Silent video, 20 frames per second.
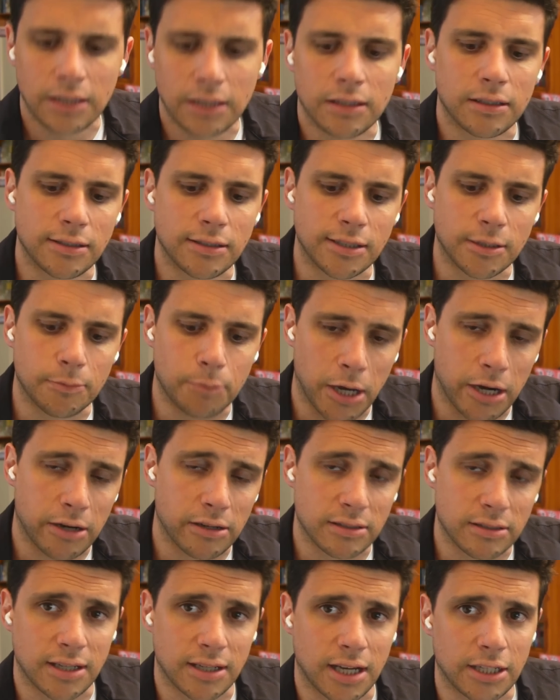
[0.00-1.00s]
This is a
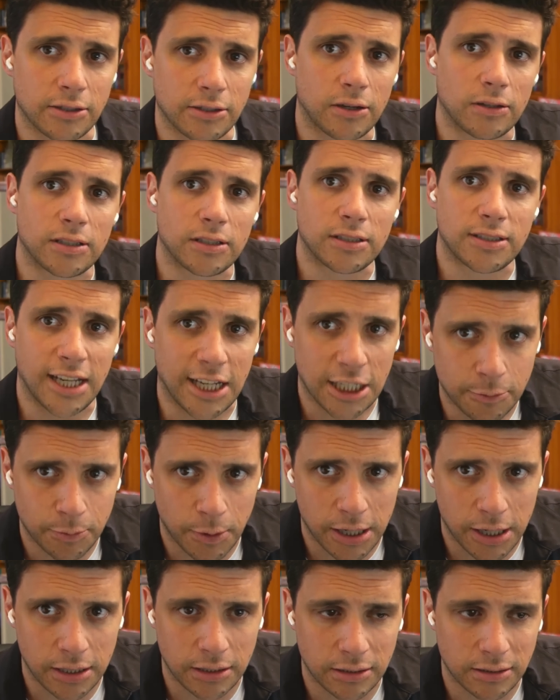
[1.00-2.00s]
parasite on the
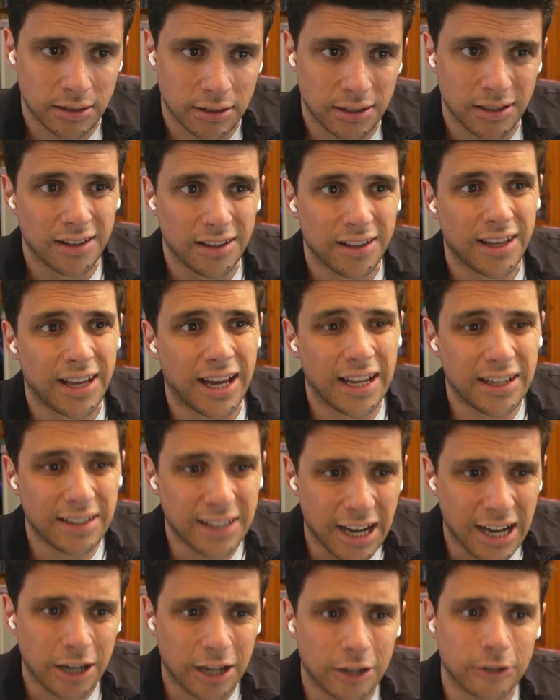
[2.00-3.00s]
taxpayers. And
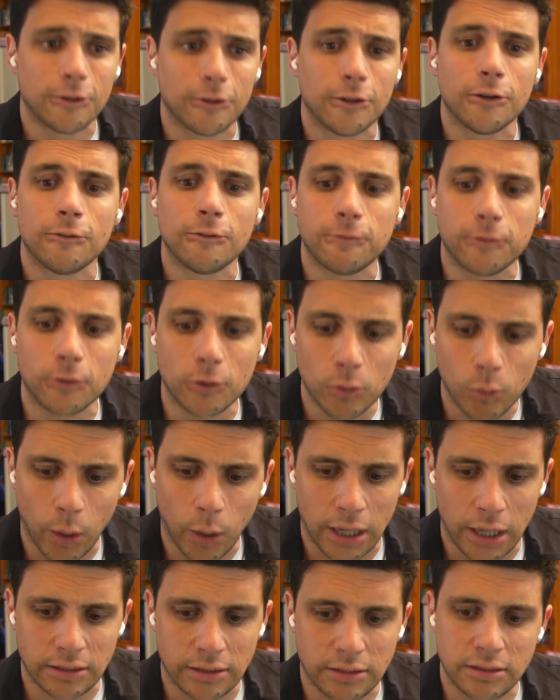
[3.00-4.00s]
now, for
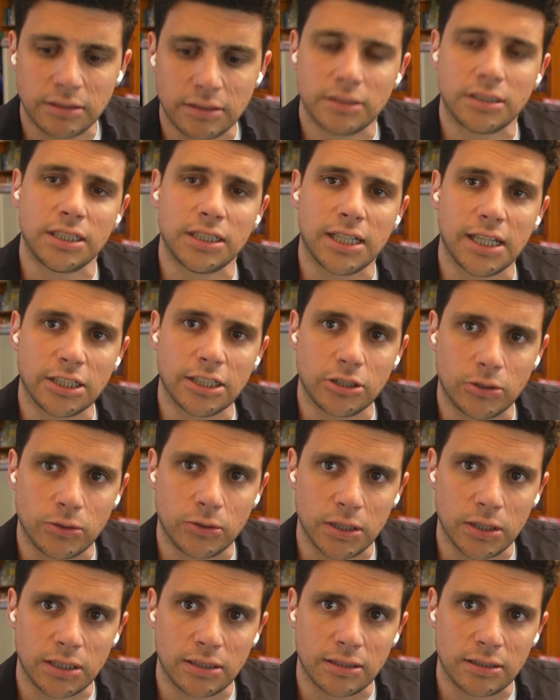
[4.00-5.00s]
once, she gets
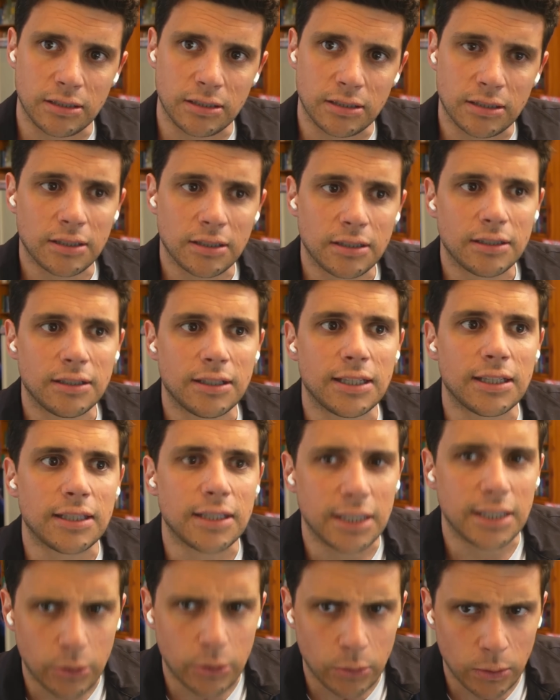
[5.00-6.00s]
treated
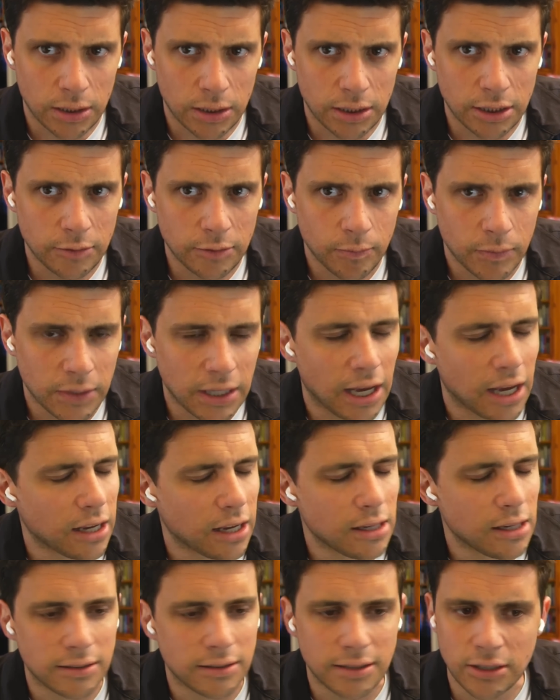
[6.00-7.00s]
equally. The
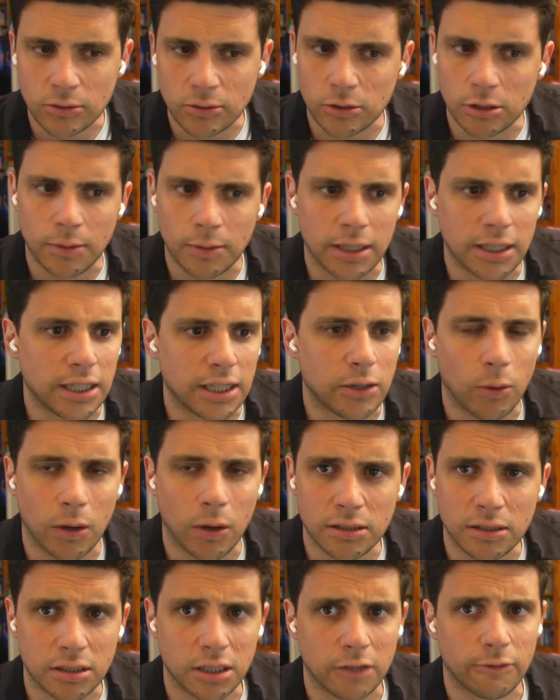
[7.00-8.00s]
ANC is all about
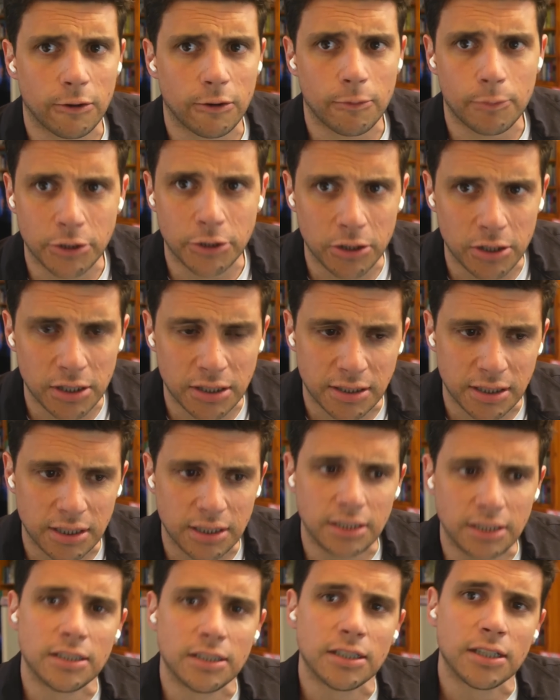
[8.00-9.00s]
equality of opportunity.